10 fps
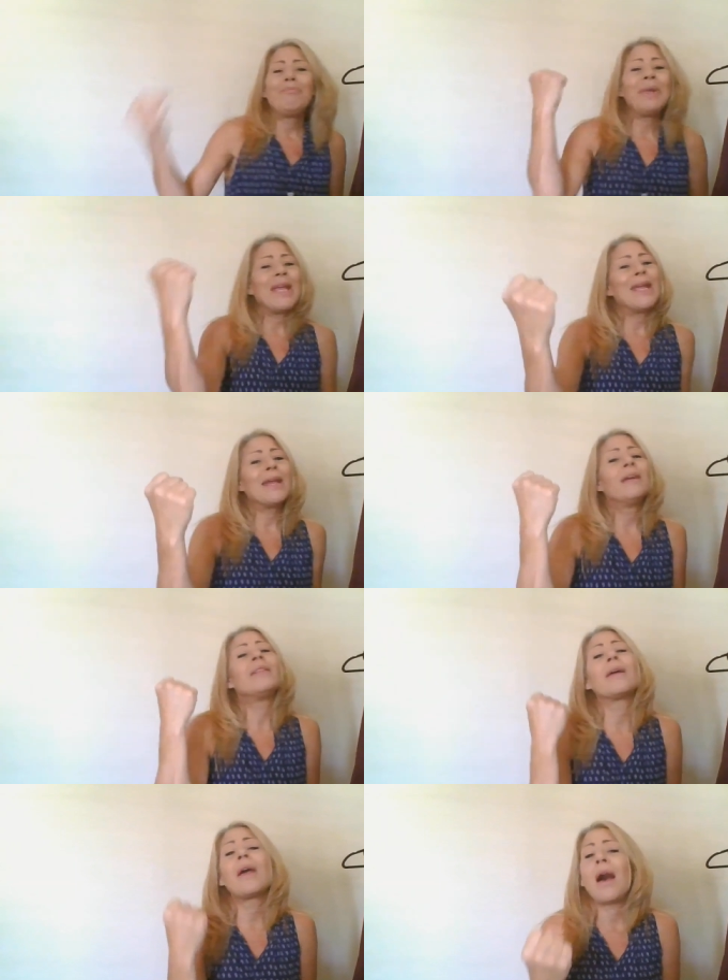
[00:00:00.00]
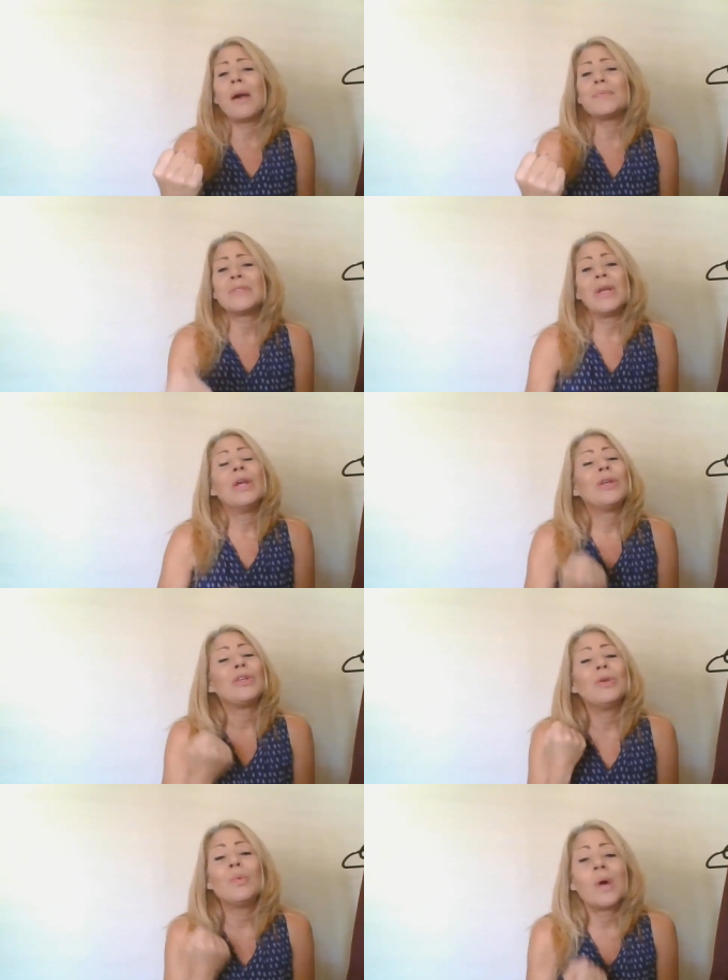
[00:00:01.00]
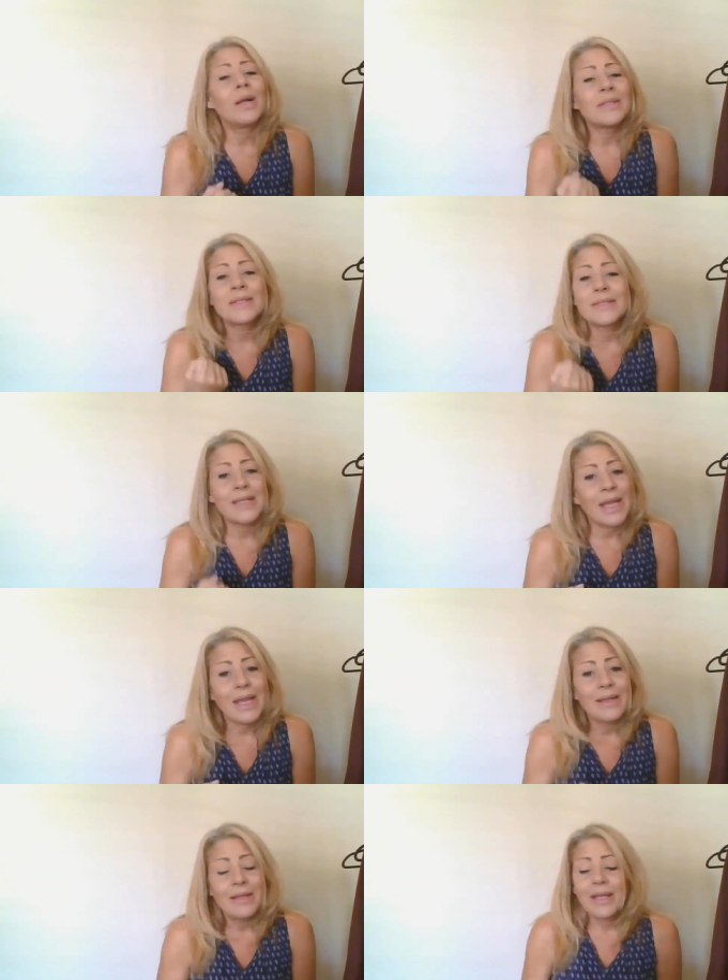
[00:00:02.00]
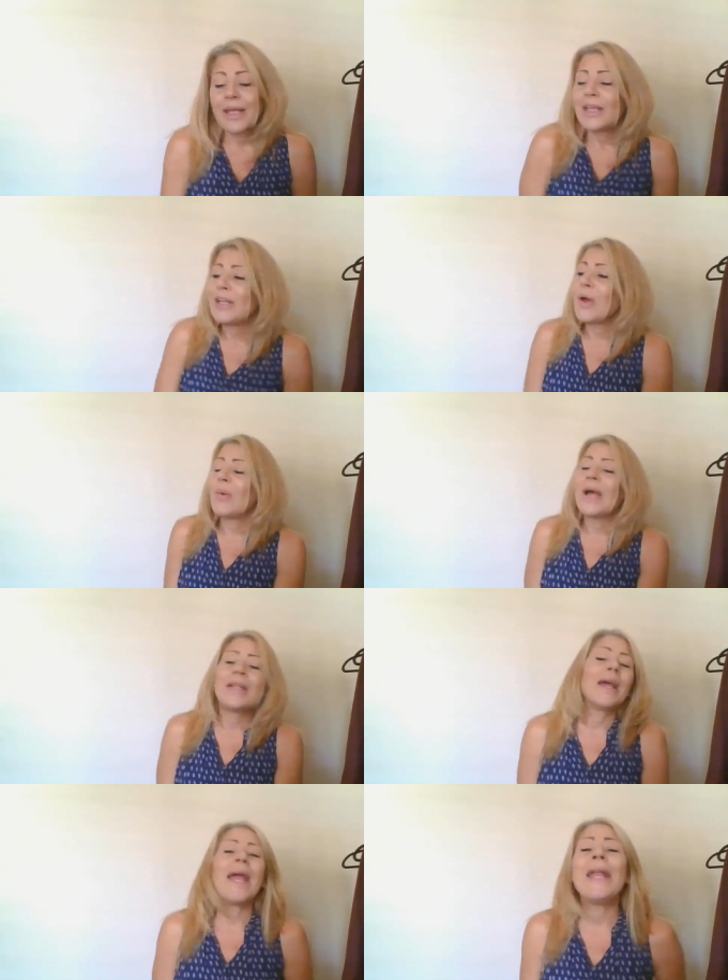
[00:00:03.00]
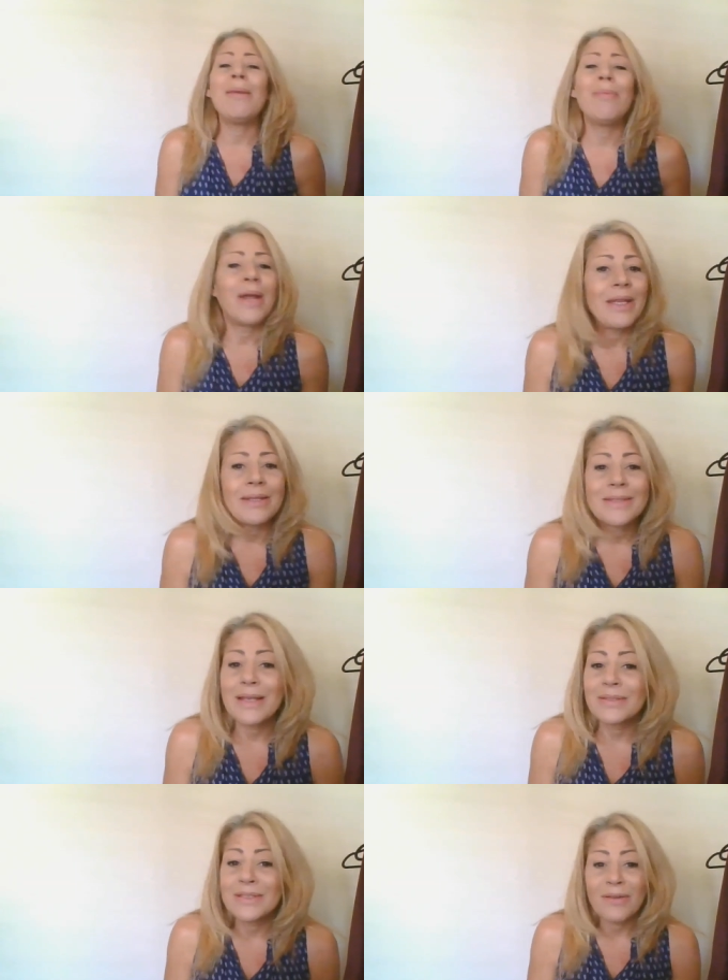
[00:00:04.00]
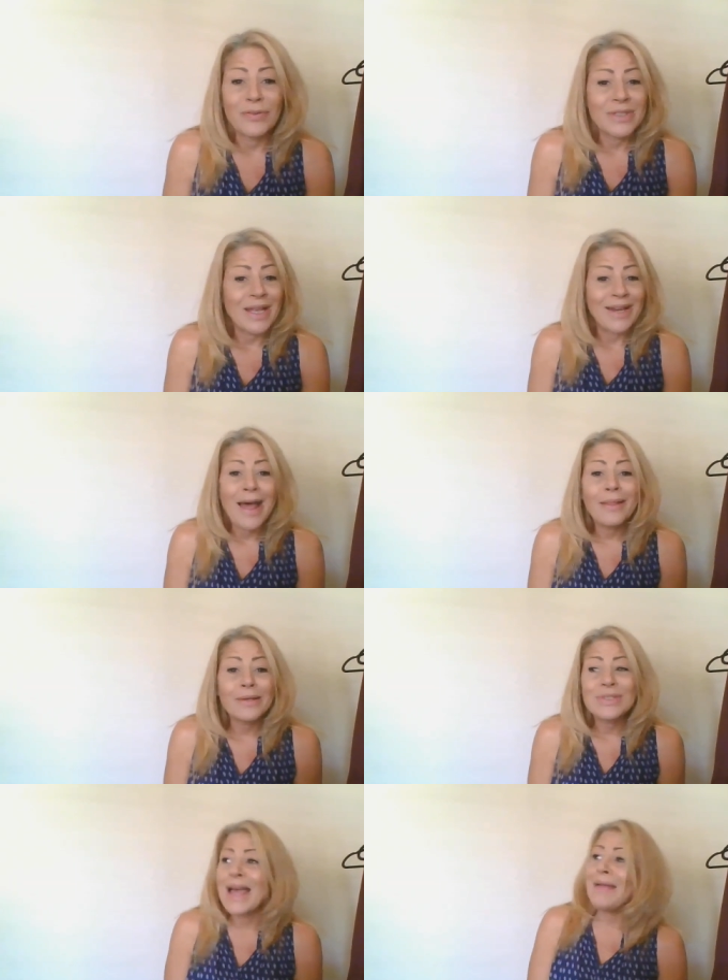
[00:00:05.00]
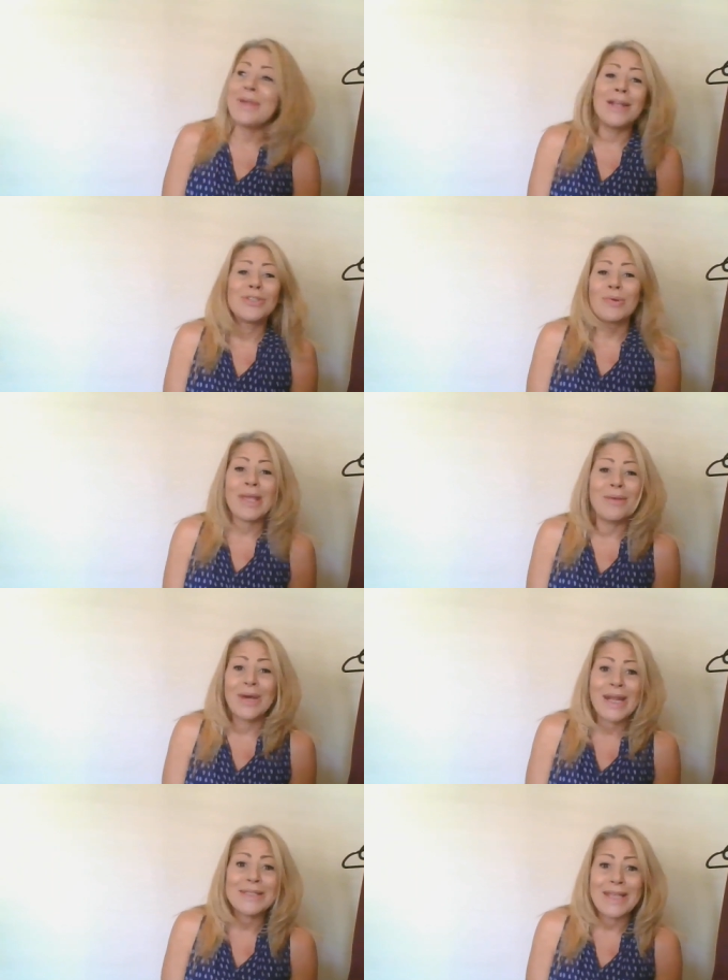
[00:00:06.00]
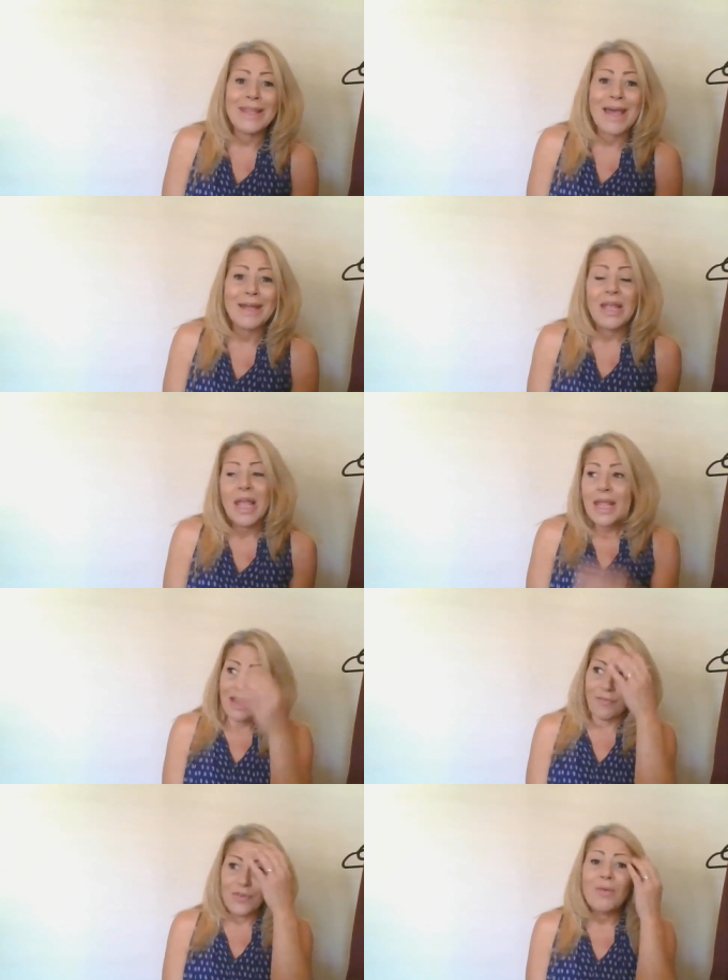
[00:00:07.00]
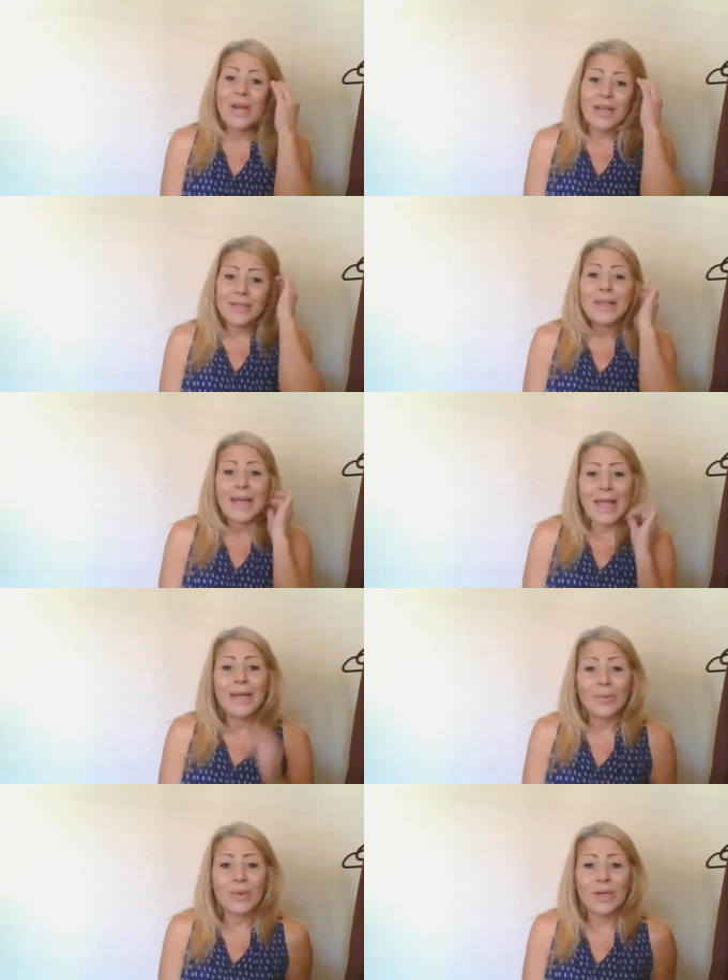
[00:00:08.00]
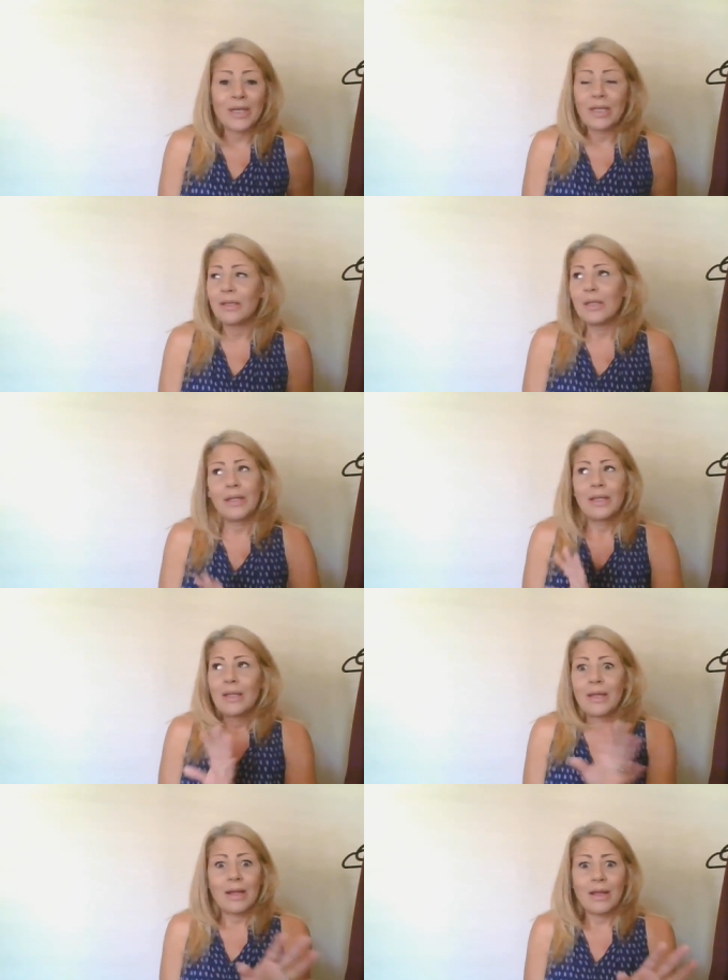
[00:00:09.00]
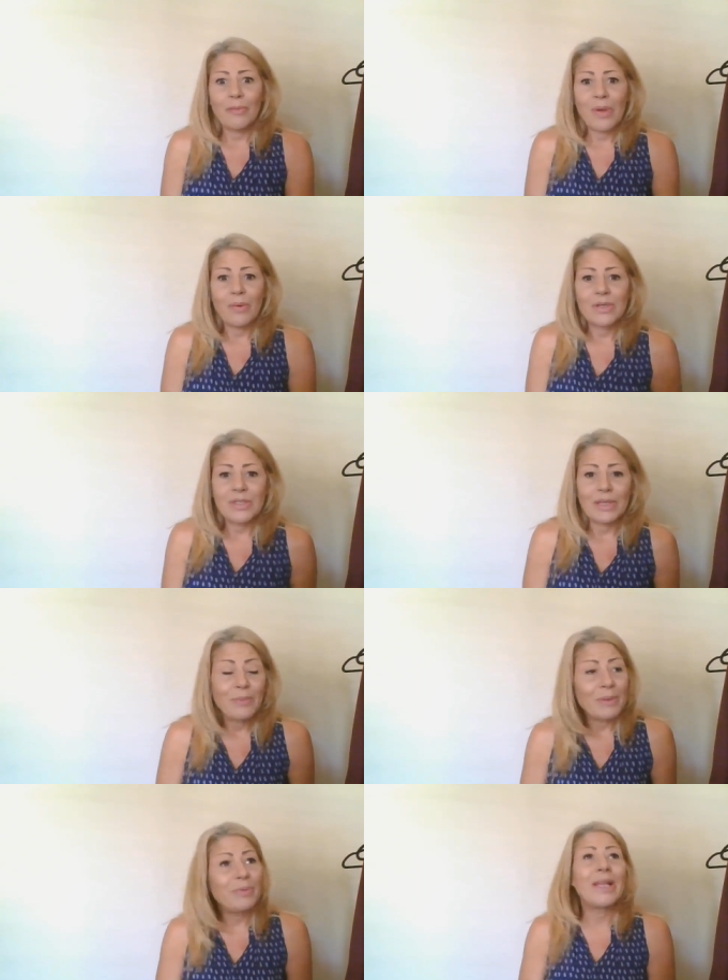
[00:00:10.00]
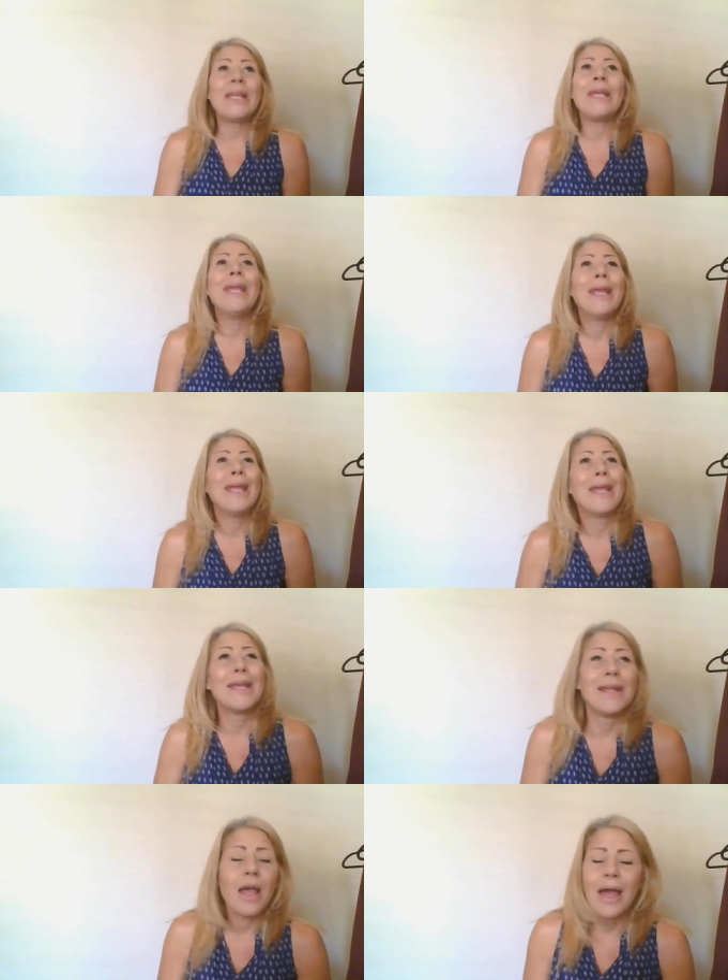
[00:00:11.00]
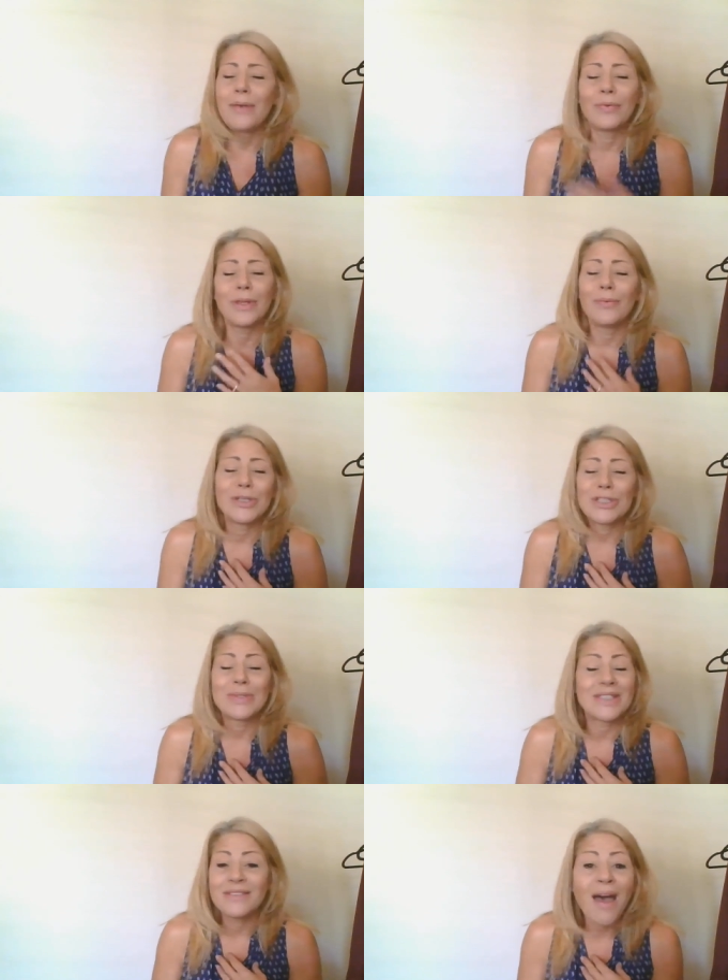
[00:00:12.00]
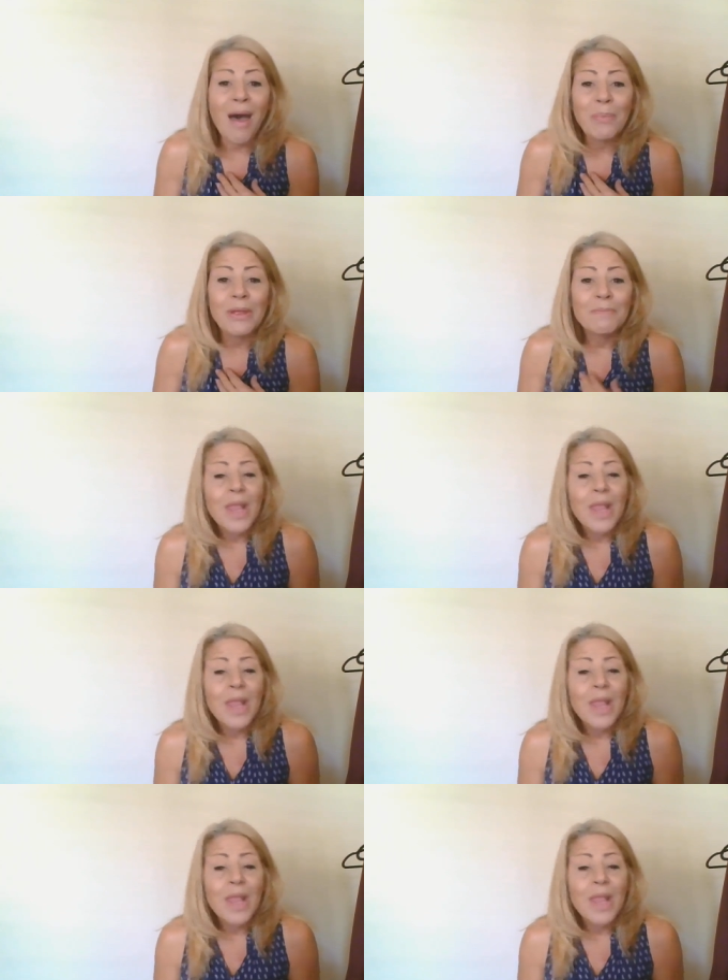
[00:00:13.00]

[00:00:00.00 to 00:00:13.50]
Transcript: Be the comps you want to see. You know what? Anybody can sell stuff for ten dollars. I'm not joking when I say that. If you want to do that kind of work, all the power to you. But please, I really wish you'd stop.